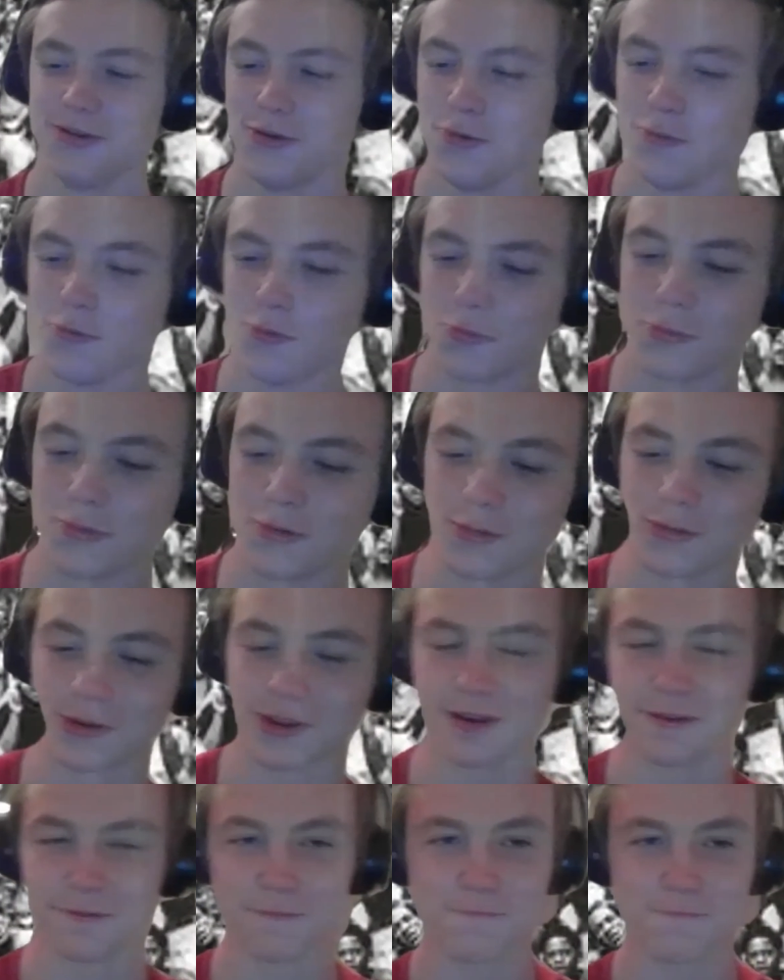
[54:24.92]
when we were
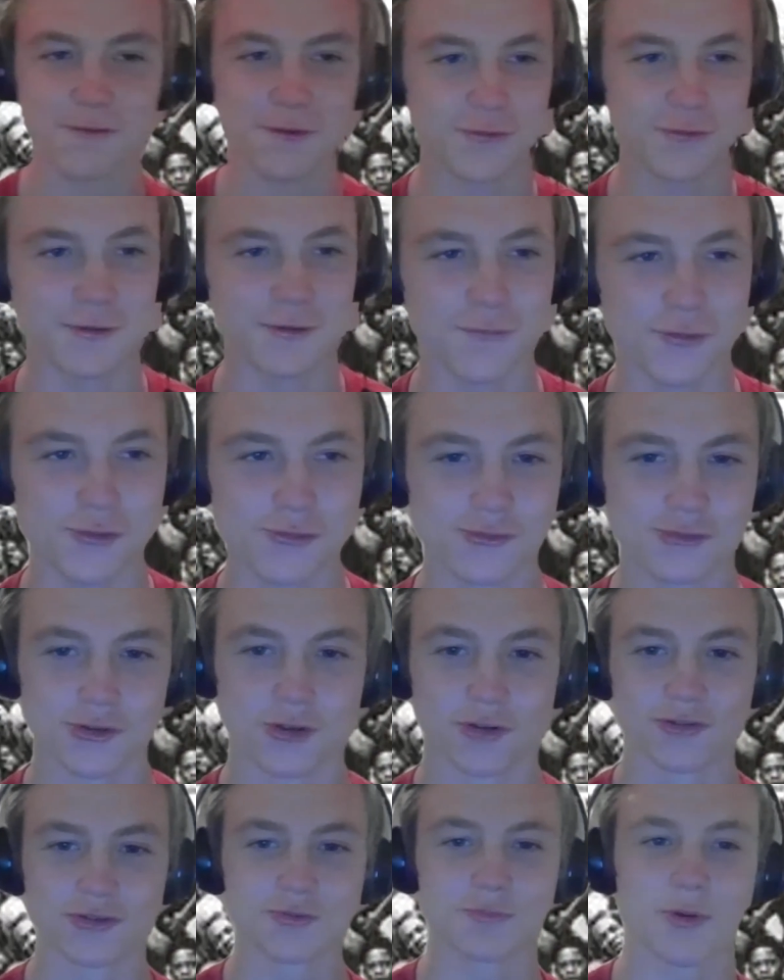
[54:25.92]
getting 50 views
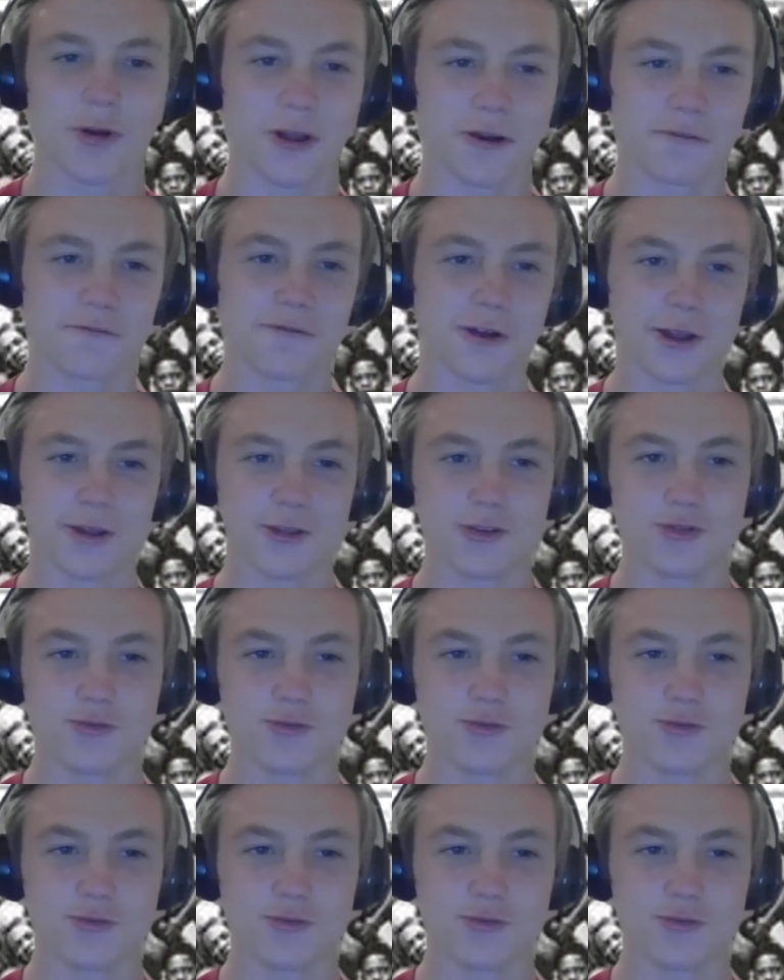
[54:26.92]
on Spotify,